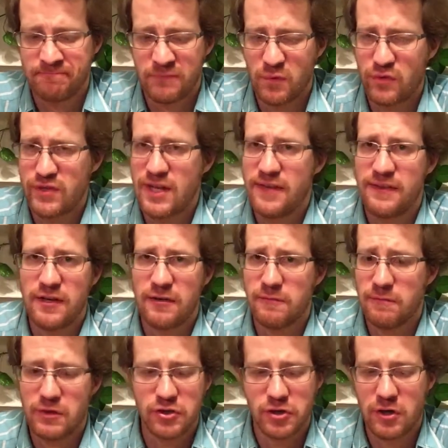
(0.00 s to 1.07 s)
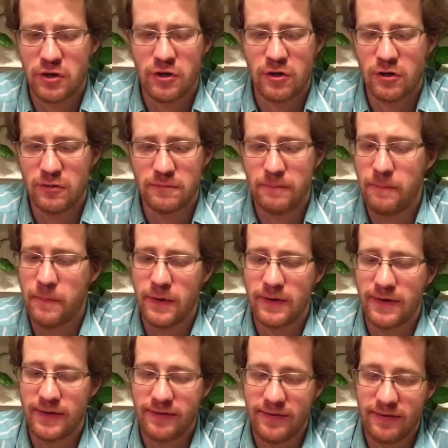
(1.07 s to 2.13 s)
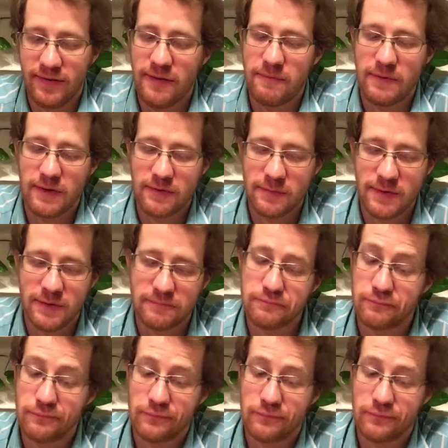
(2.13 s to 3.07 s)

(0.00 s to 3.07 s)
there much at all. But yeah, that makes me